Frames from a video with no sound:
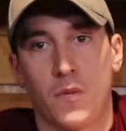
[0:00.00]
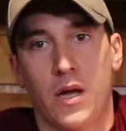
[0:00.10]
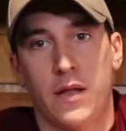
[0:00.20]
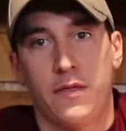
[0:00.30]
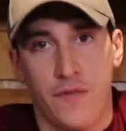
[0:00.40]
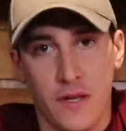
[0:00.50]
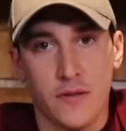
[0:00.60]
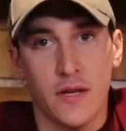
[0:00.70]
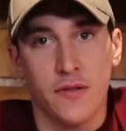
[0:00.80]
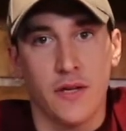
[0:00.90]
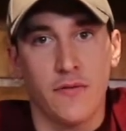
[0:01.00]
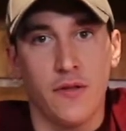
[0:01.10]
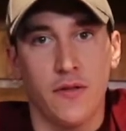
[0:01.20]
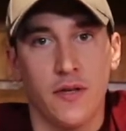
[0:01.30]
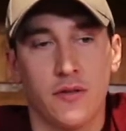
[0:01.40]
I think that is
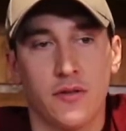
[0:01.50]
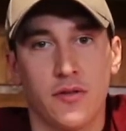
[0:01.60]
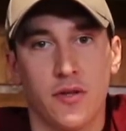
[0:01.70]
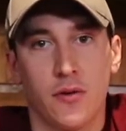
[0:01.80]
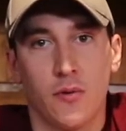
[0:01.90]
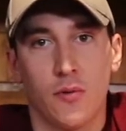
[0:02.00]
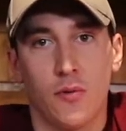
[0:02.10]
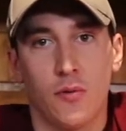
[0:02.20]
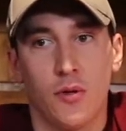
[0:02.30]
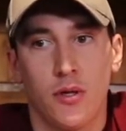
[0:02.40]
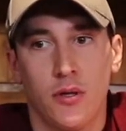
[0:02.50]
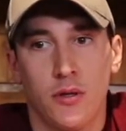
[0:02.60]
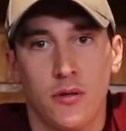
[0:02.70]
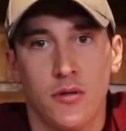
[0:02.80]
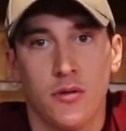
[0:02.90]
everything, so
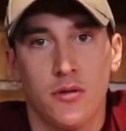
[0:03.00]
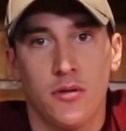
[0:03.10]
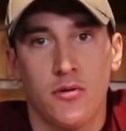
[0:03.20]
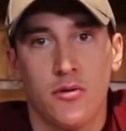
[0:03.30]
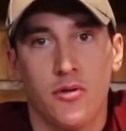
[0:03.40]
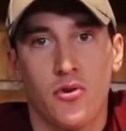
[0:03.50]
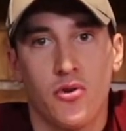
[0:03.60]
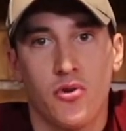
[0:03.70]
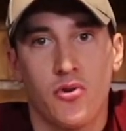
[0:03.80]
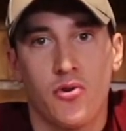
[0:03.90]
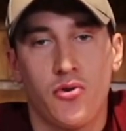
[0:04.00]
start